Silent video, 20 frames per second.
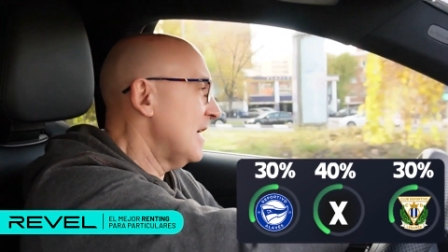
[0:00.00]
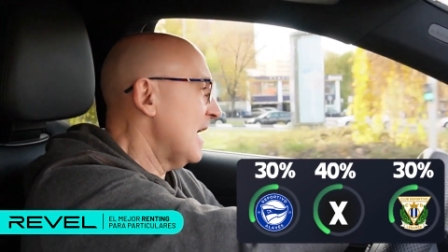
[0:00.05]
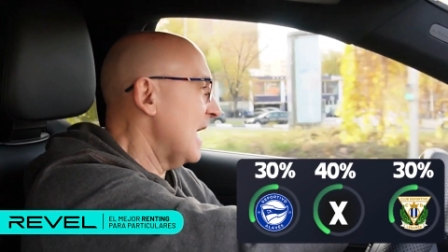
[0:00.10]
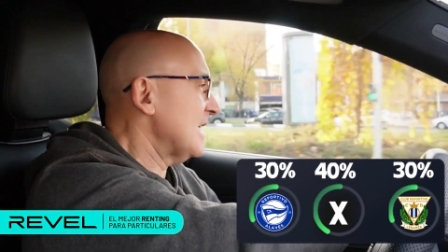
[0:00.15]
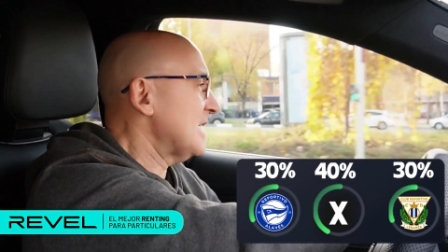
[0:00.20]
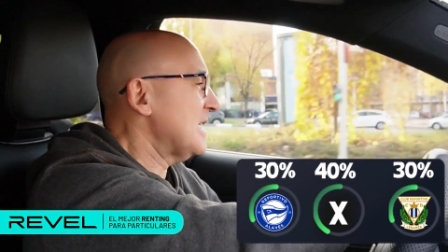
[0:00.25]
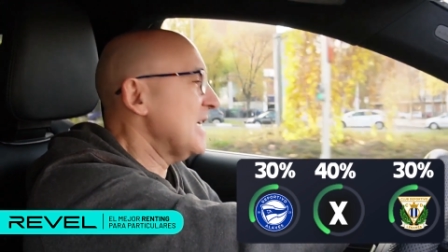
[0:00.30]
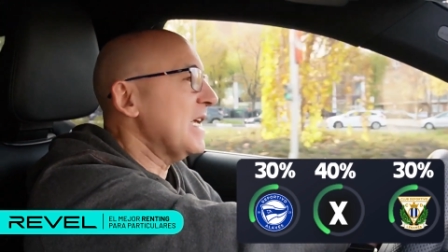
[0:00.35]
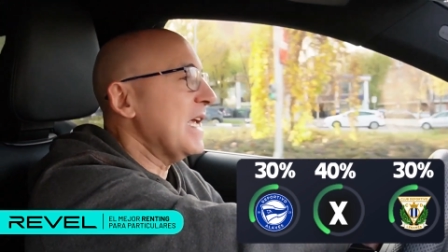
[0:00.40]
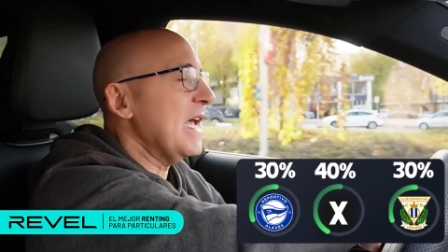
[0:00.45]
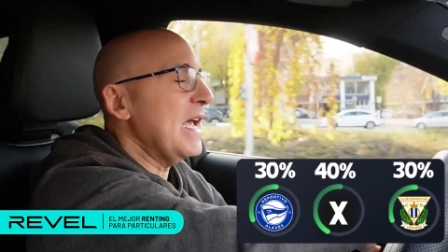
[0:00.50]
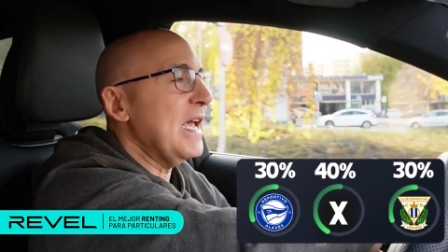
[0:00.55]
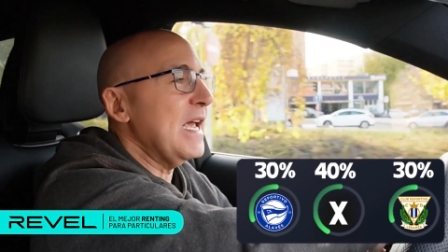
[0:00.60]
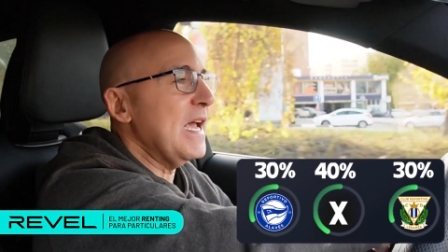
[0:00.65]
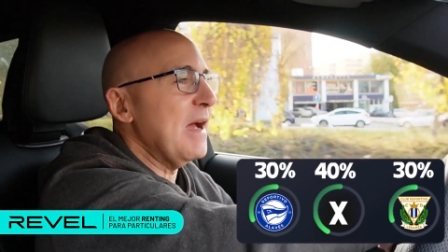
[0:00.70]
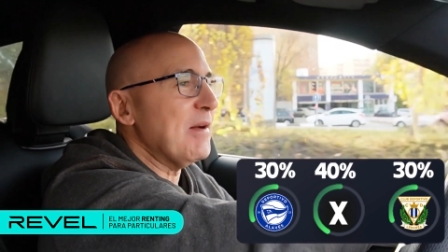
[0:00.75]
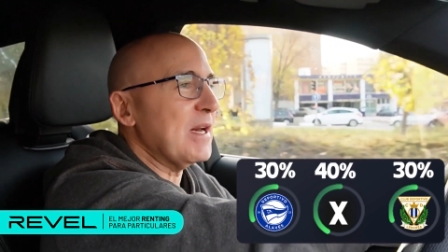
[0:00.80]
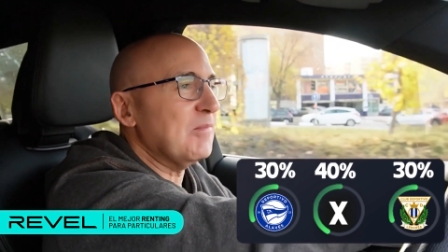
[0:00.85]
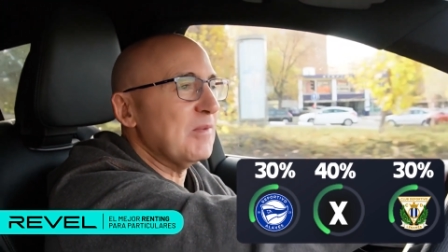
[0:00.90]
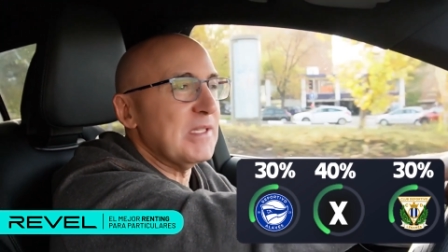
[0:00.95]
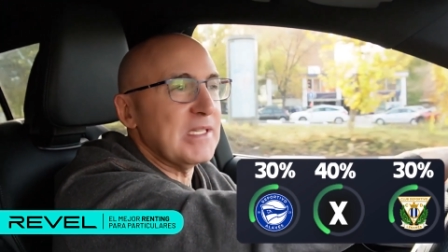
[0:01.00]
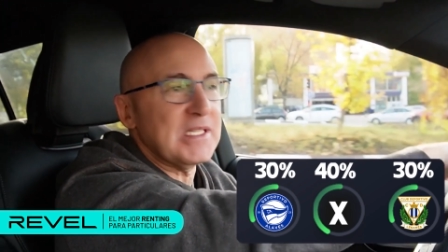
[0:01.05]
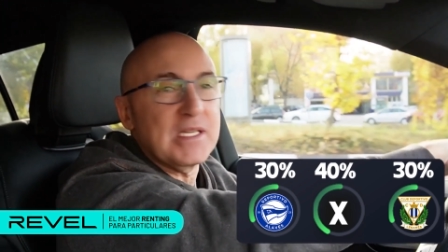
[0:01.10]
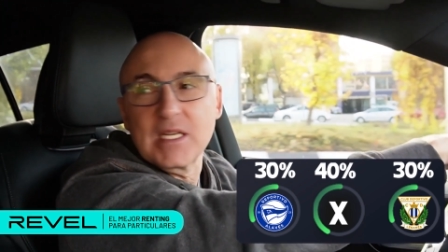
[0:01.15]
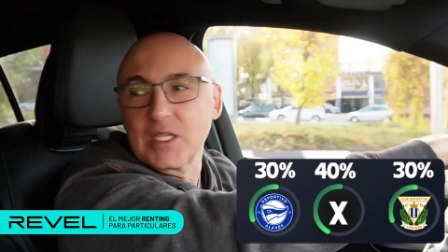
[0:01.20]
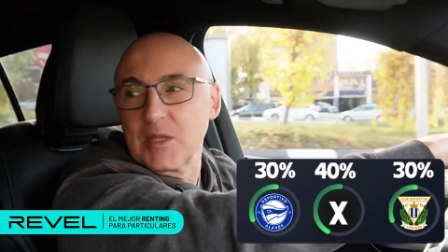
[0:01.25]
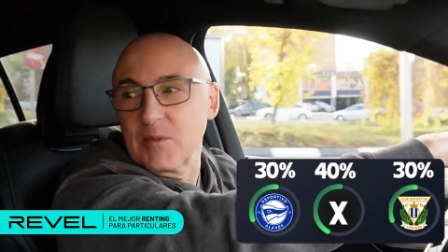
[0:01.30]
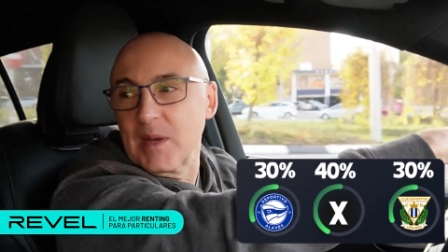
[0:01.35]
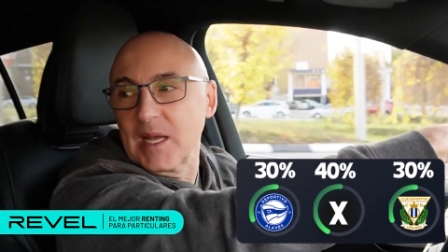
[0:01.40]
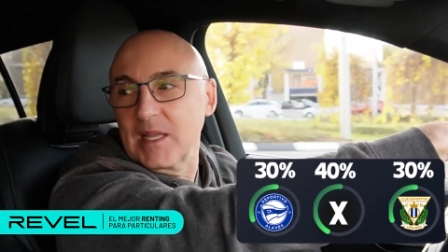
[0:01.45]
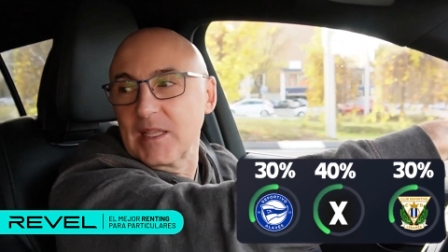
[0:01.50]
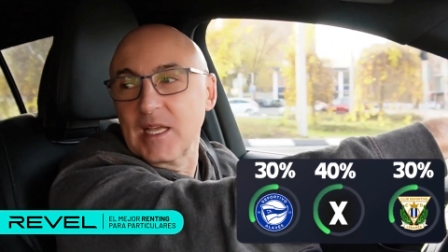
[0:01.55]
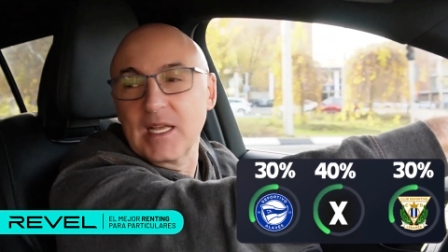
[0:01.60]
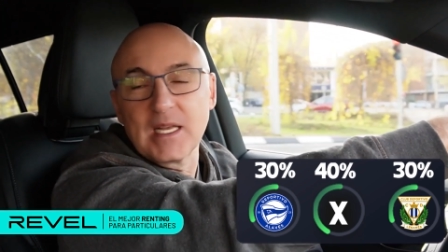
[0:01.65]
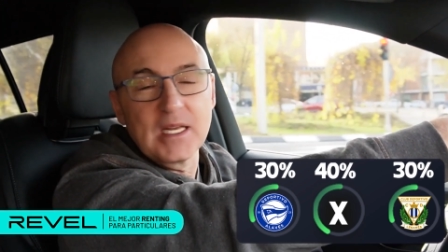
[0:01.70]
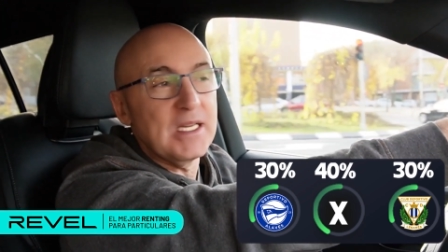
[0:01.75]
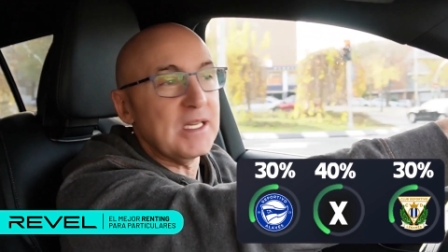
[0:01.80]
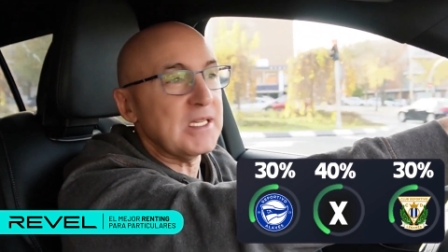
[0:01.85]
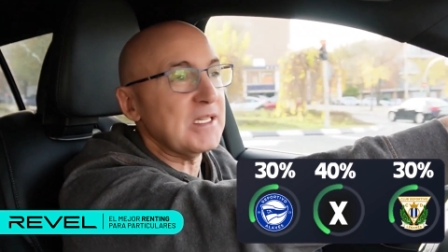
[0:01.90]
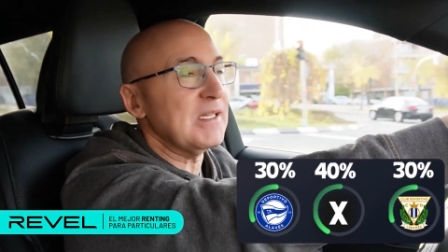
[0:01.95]
So let's see what happens in this match.
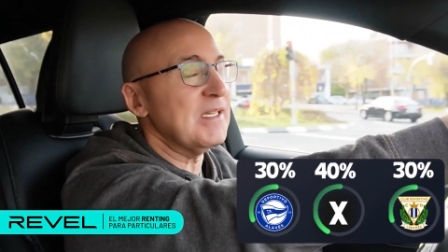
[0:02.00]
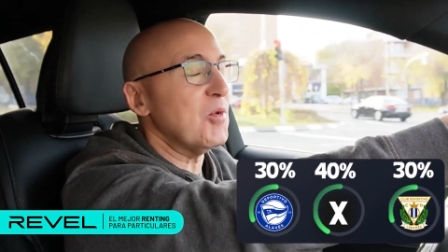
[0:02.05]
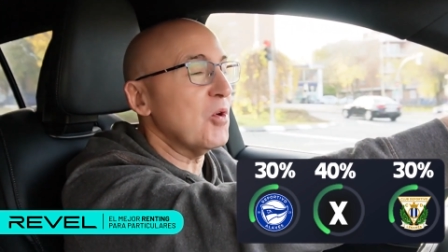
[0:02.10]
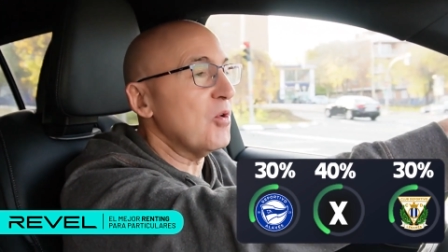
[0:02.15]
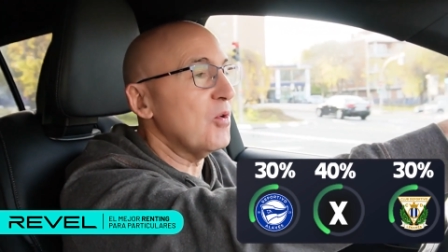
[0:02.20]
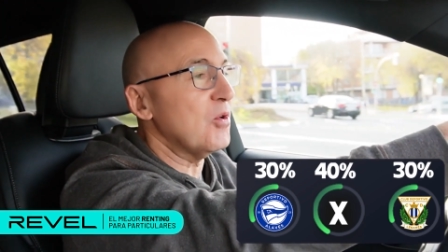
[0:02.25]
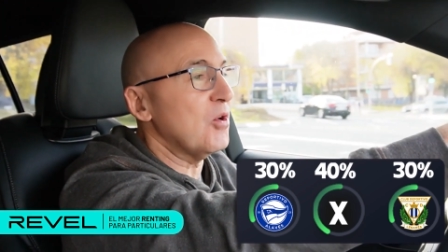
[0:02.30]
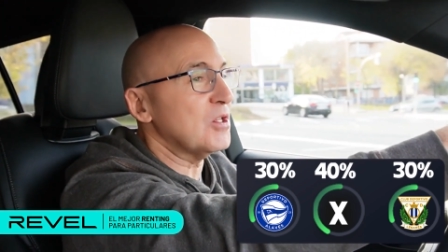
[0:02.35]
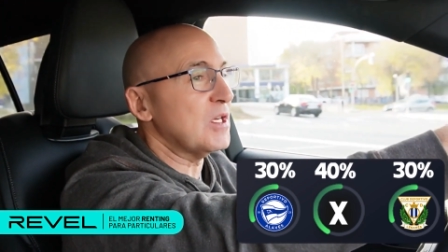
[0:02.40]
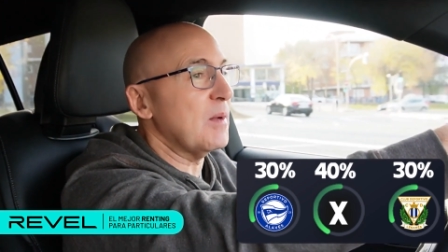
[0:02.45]
It's like